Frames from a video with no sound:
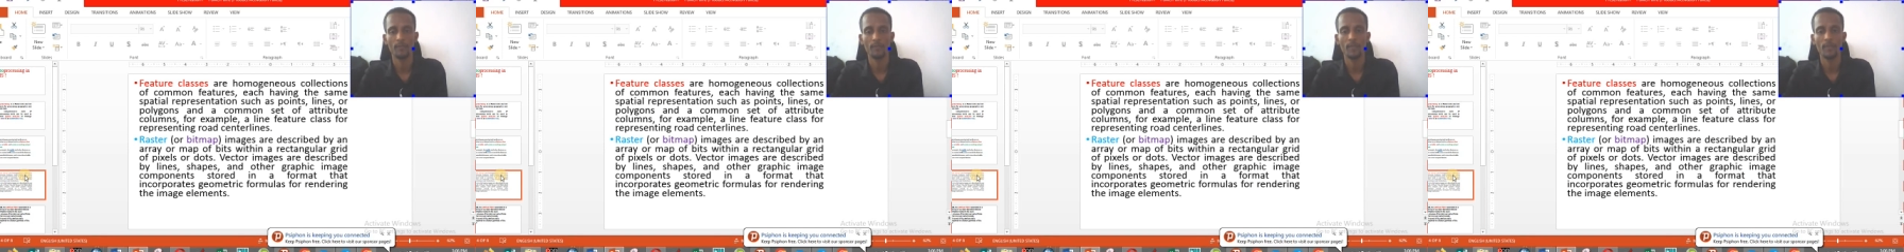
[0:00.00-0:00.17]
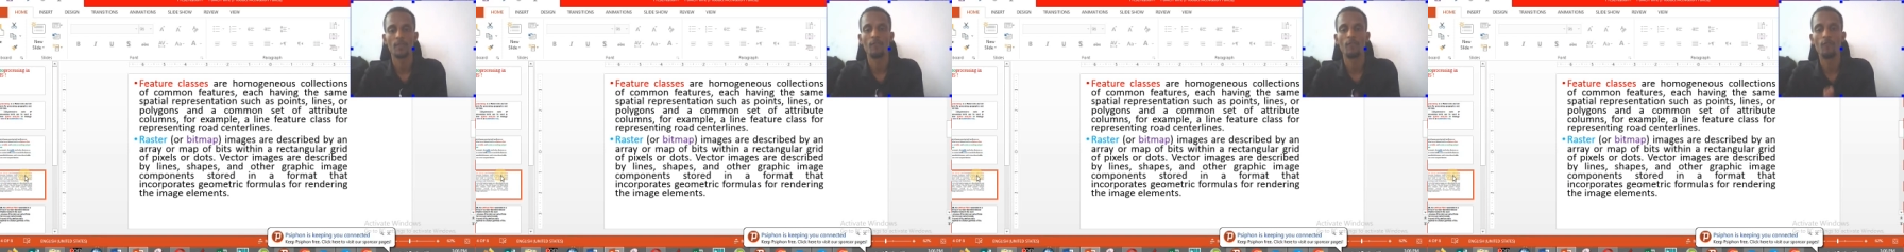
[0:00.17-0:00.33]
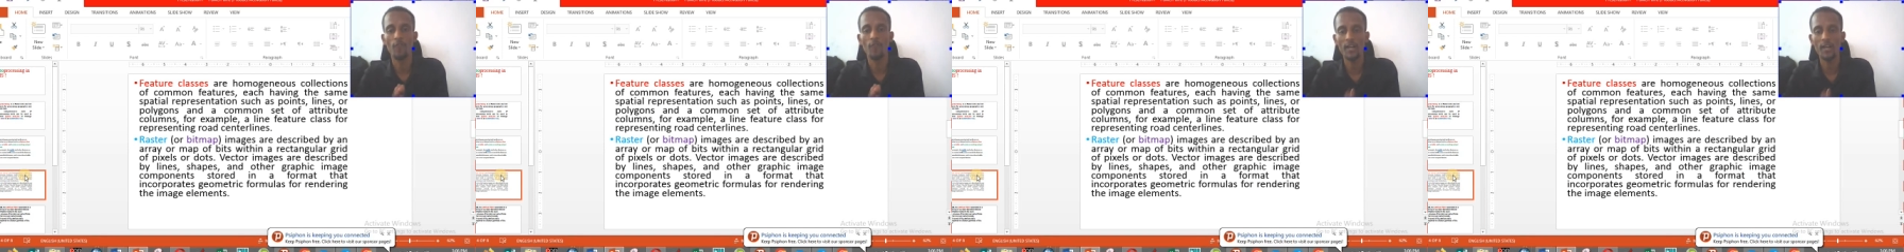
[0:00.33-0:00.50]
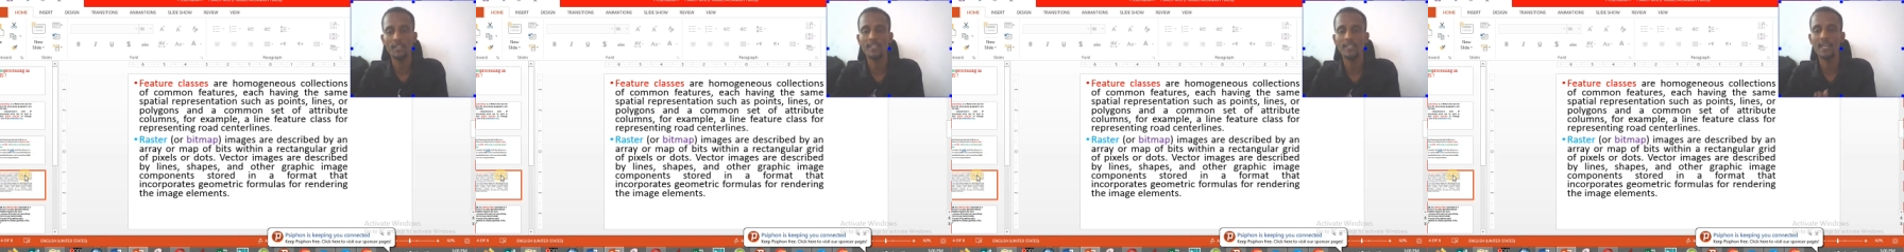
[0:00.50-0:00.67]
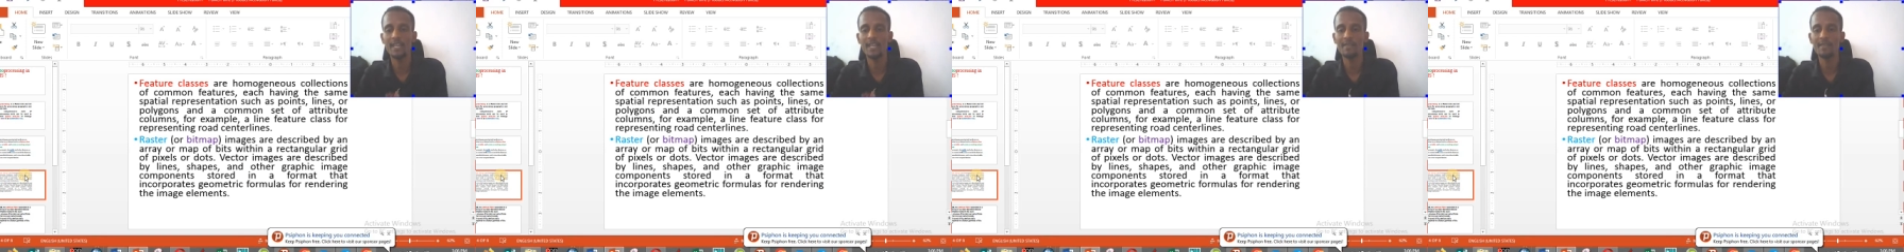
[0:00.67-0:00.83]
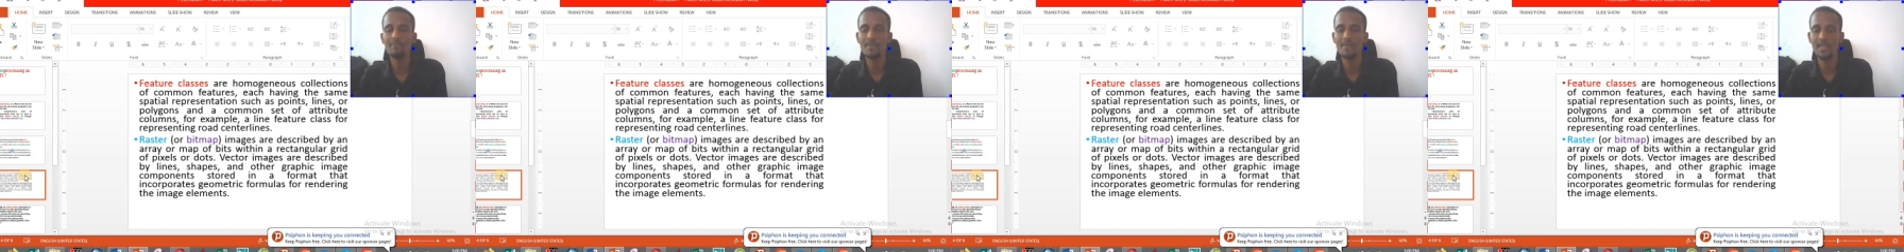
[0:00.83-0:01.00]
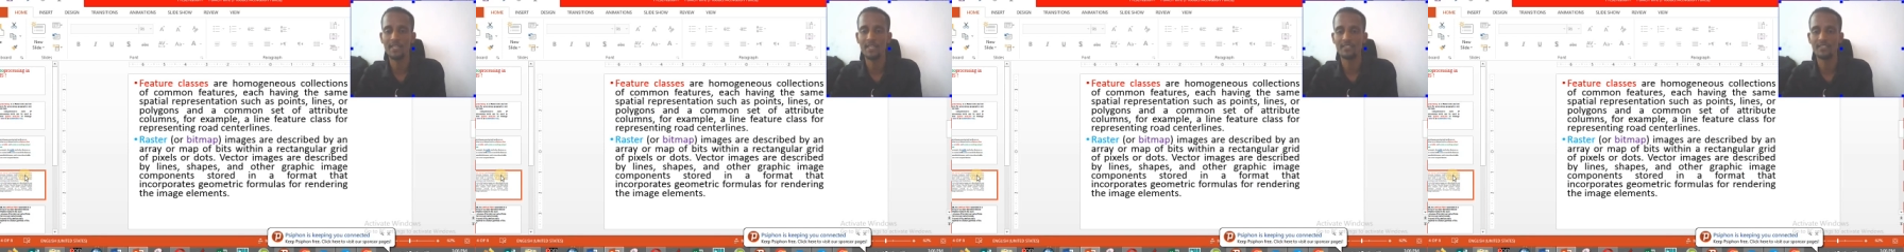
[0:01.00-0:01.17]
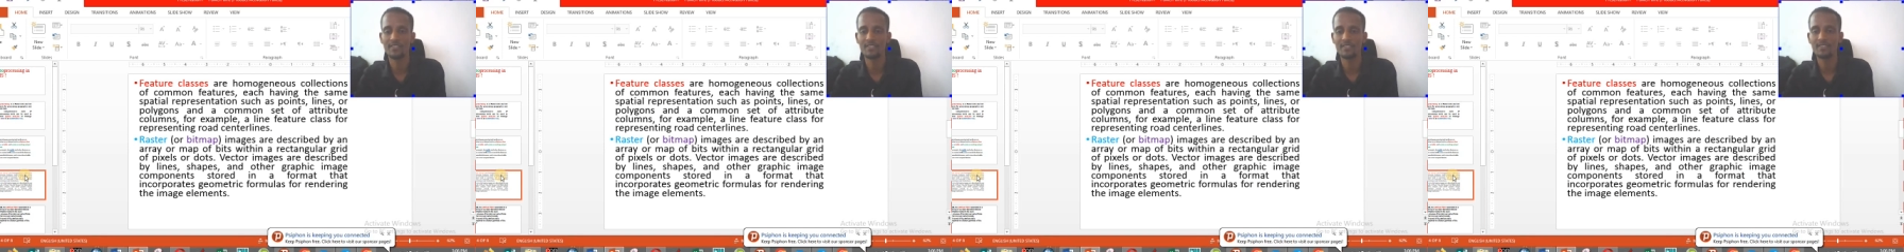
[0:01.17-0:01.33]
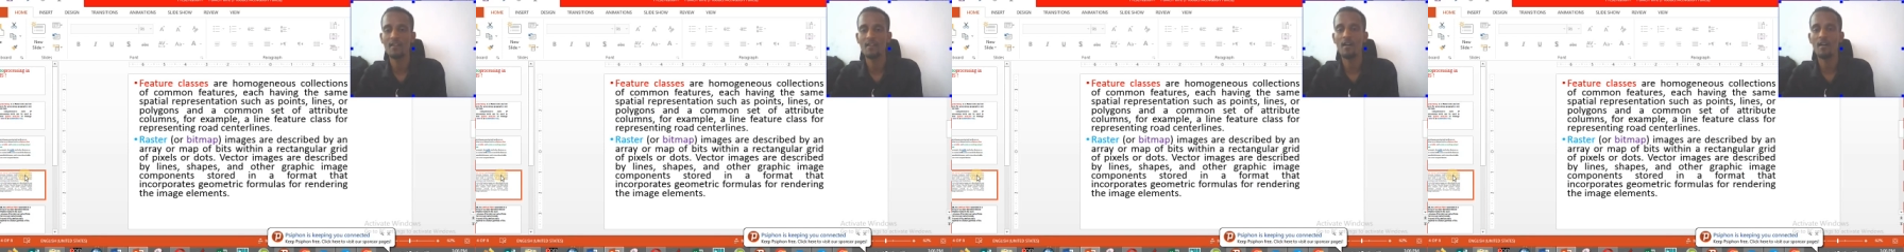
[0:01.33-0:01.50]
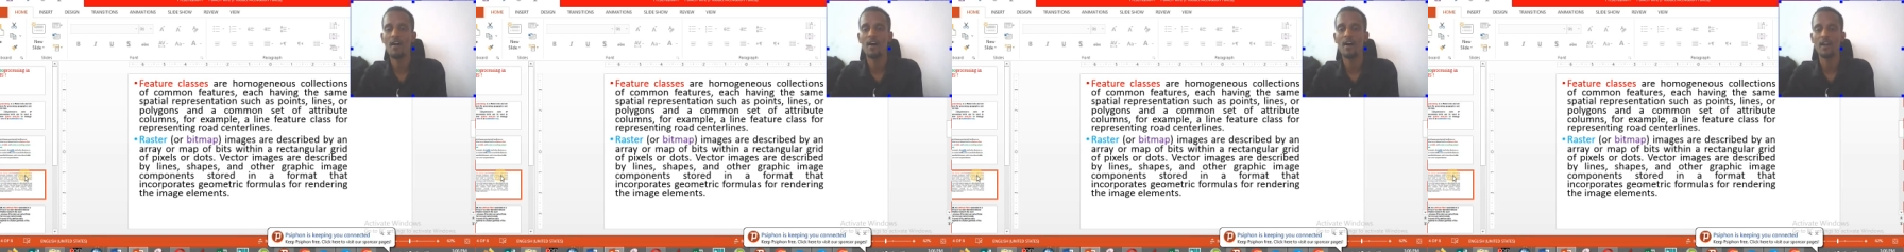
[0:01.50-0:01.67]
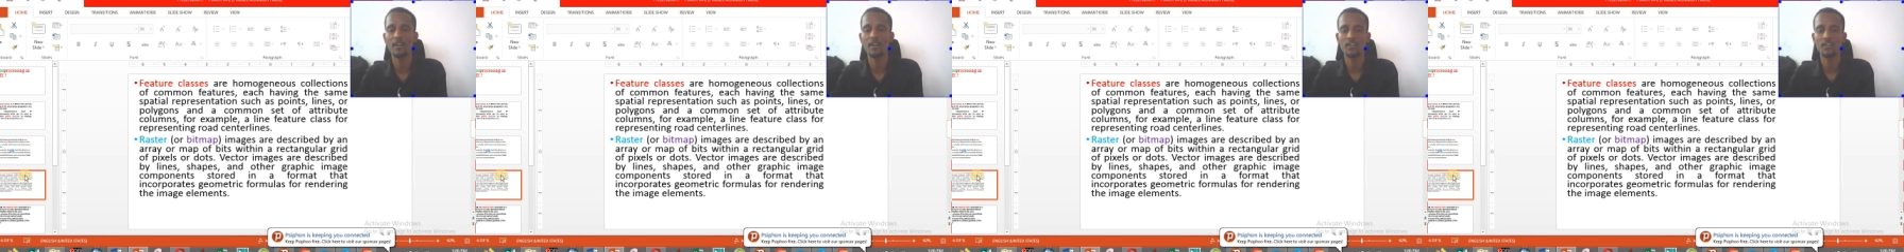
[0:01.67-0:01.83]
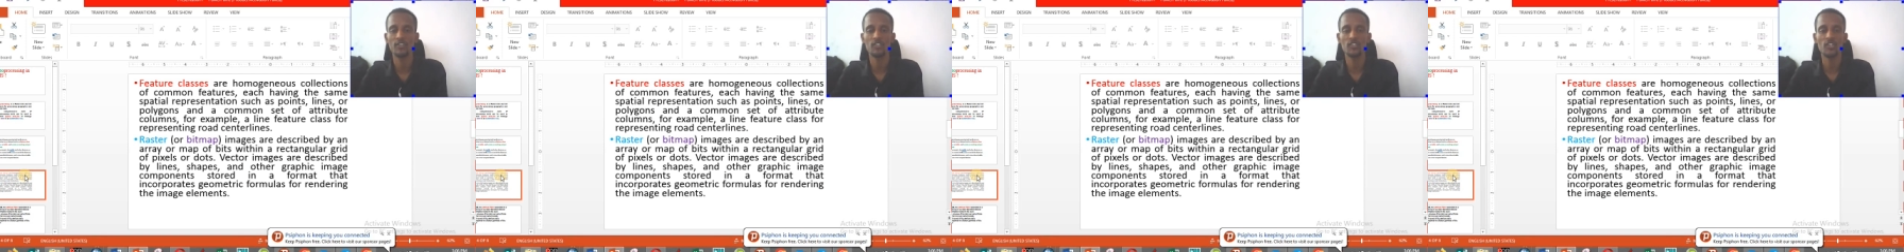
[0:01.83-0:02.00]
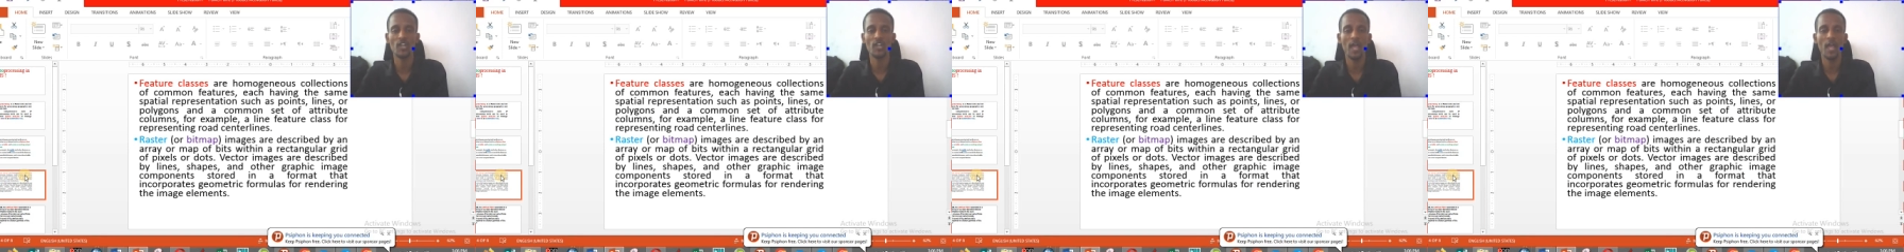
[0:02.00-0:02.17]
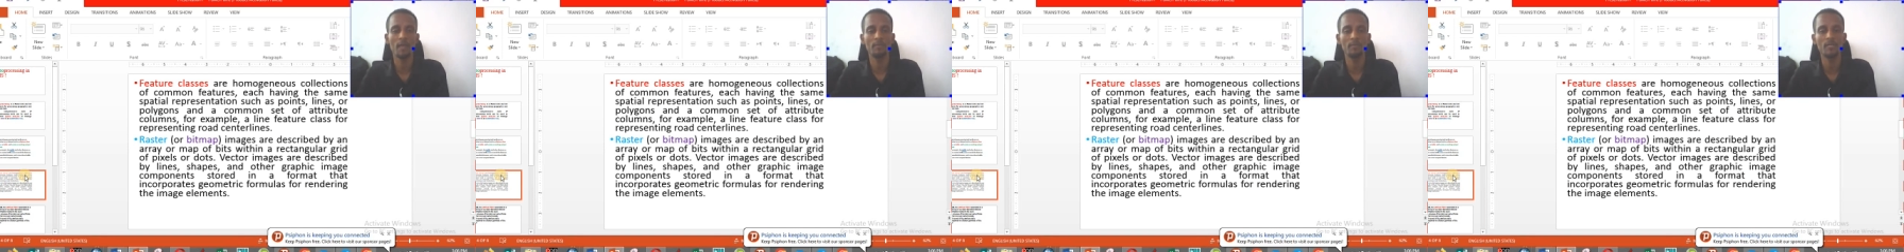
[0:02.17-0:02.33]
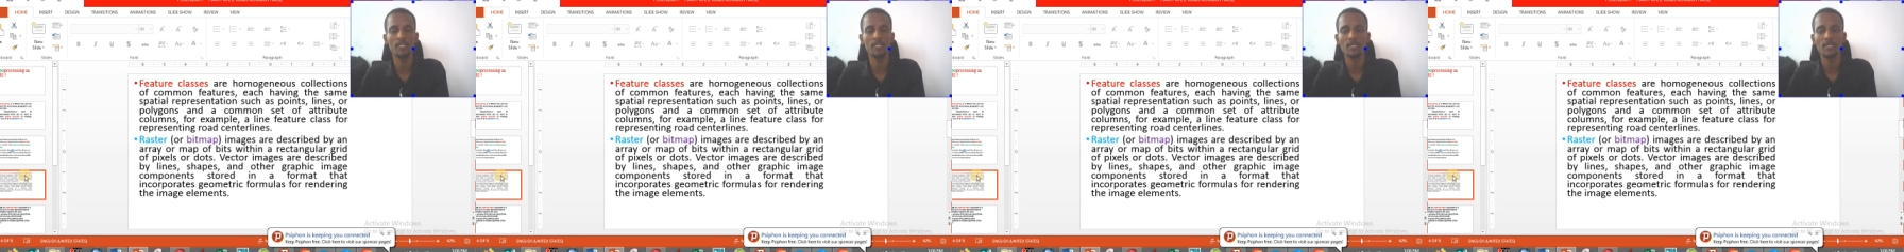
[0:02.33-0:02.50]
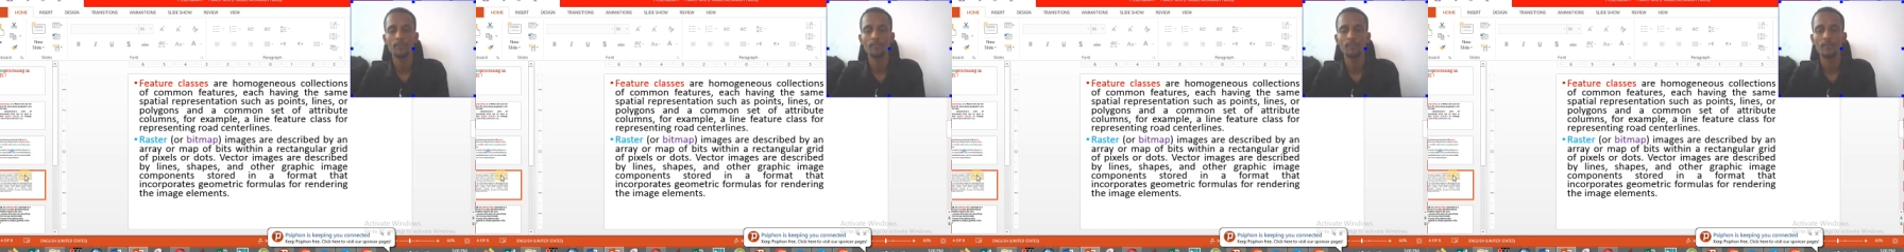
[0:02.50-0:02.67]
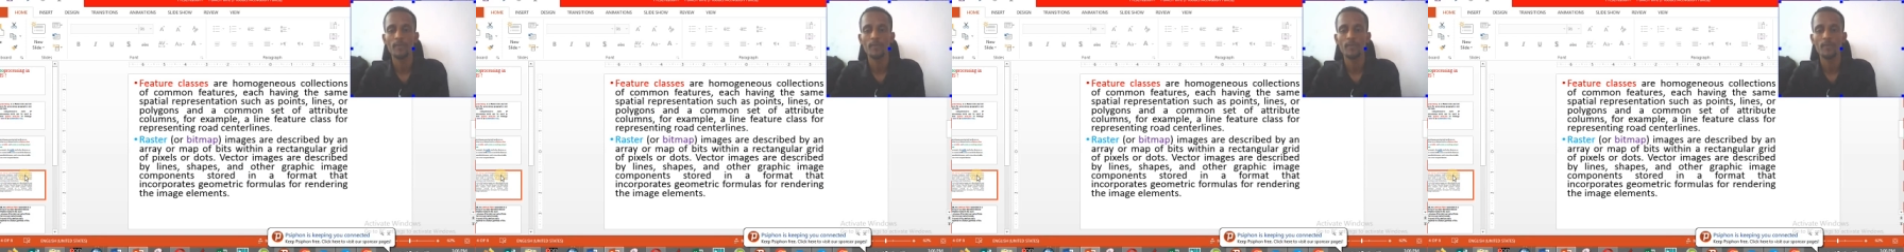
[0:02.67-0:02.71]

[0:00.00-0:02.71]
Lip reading: The vector images are described